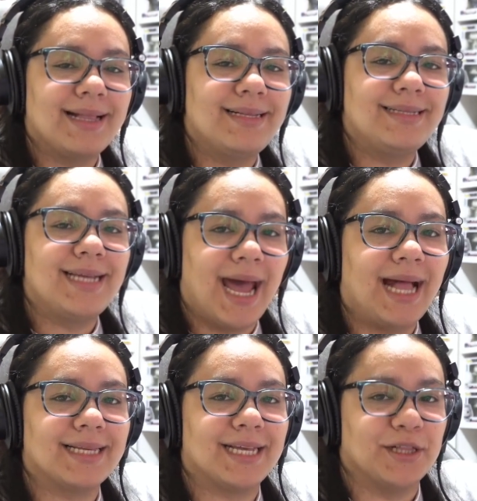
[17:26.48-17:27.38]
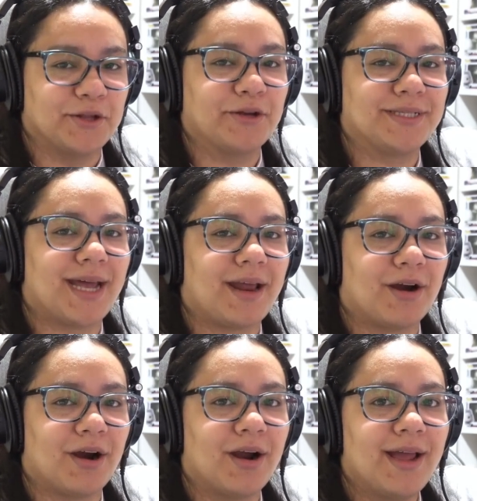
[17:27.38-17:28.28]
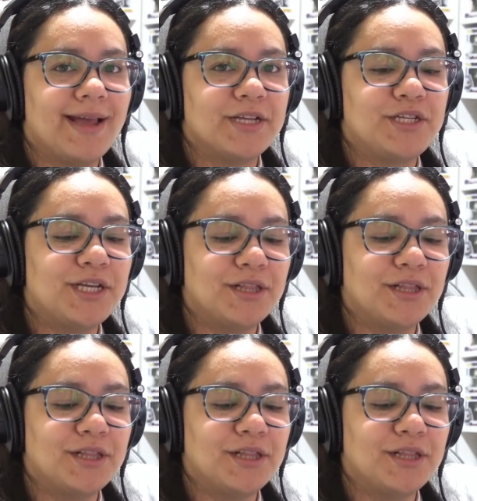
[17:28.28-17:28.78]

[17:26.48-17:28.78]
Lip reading: Tally looks at her. She